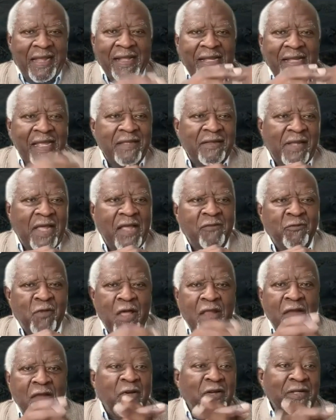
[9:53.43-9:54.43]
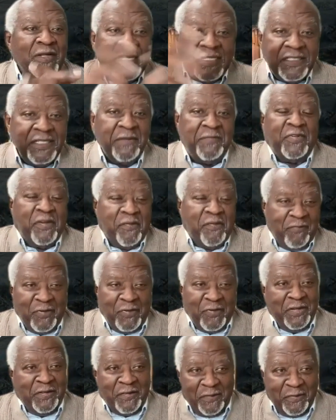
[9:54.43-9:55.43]
And what about Egyptian
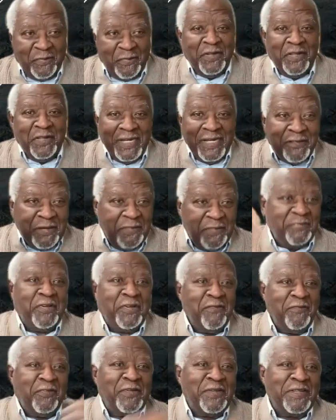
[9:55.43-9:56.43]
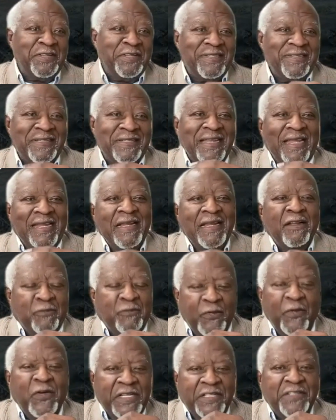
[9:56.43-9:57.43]
voyages? Were the Egyptian
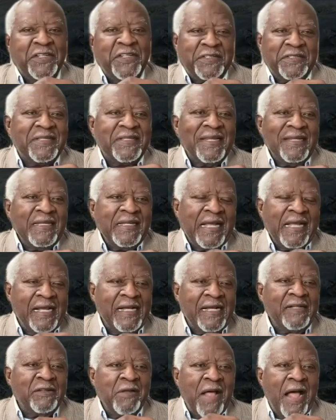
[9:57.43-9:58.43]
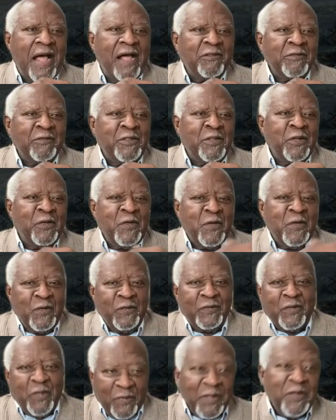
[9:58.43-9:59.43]
voyages
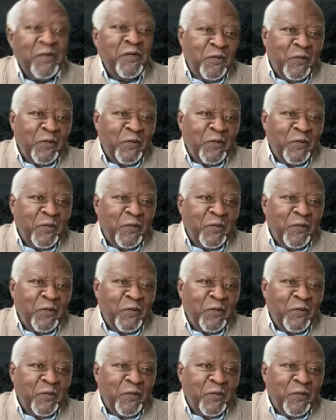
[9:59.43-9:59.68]
to the New